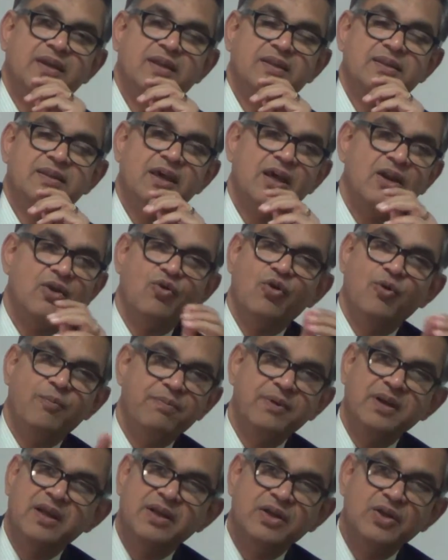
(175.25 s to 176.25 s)
They are
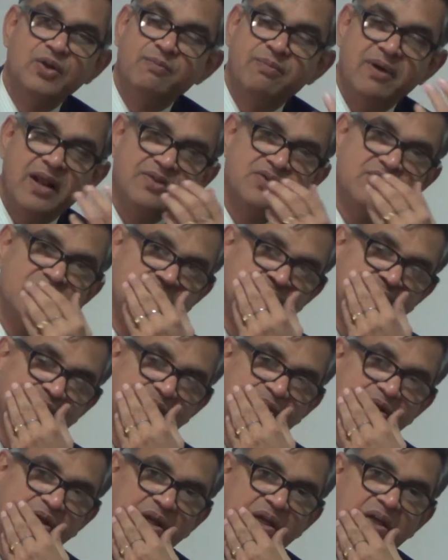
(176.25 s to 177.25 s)
opening new
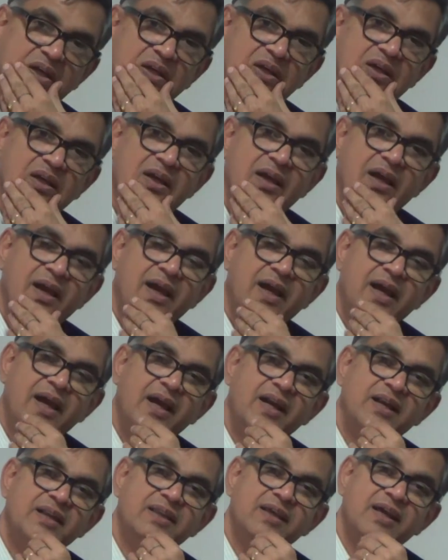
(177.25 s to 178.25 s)
branches
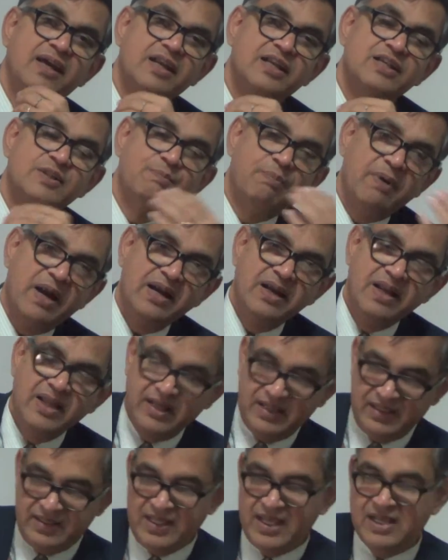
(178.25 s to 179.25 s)
and they are
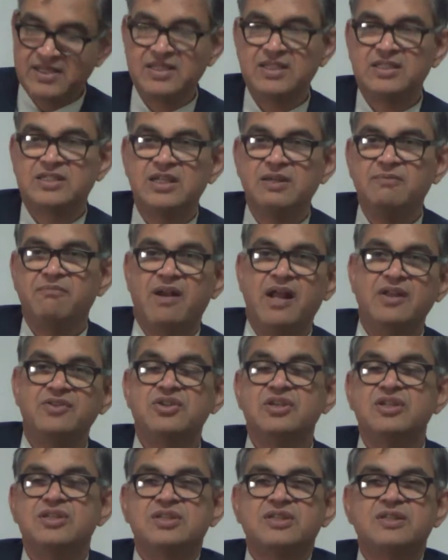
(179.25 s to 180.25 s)
expanding the existing
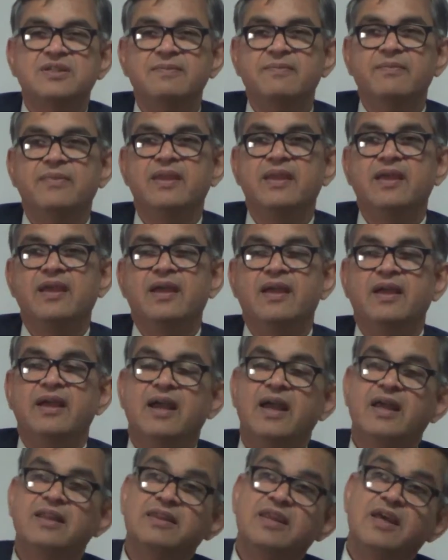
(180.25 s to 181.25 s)
branches
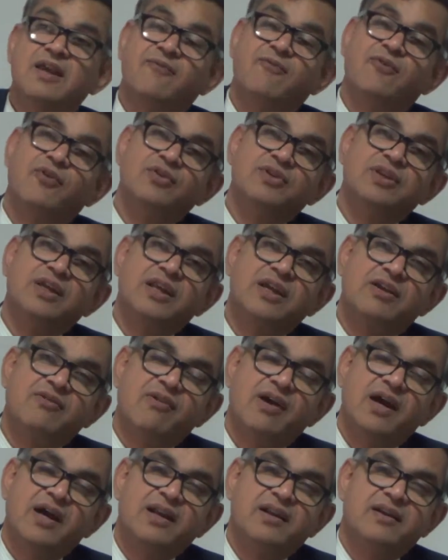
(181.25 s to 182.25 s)
and therefore they
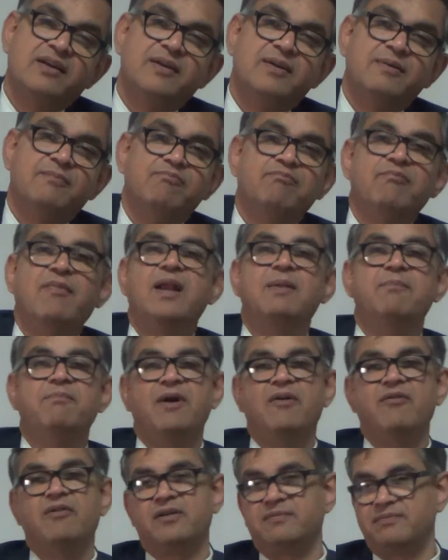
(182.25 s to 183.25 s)
require
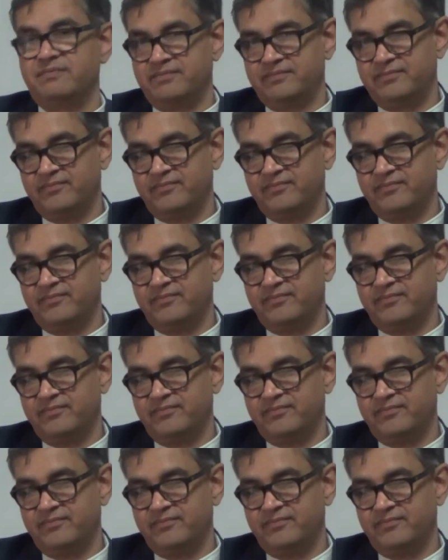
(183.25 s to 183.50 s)
manpower.